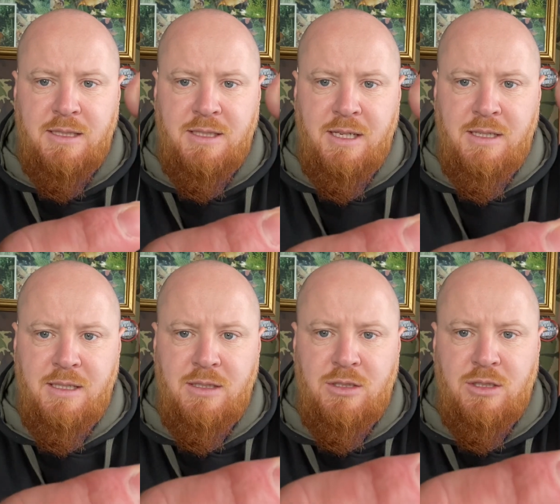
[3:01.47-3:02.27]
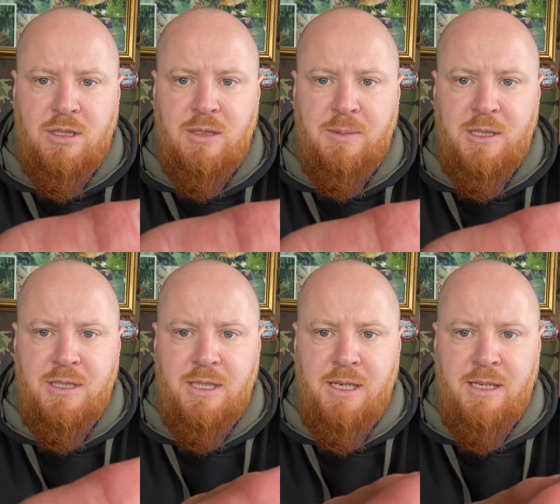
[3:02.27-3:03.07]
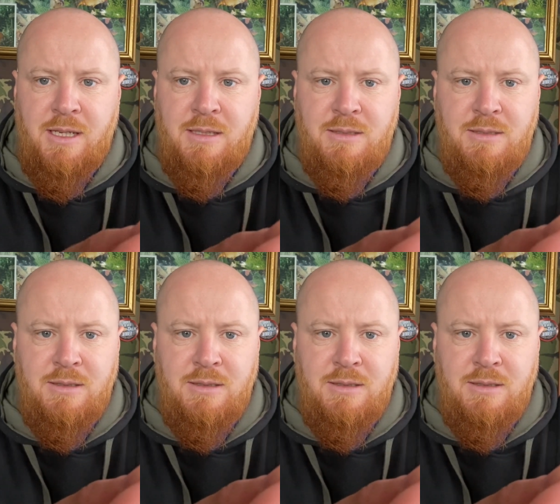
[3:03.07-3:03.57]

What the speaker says: zig is just going to be sitting there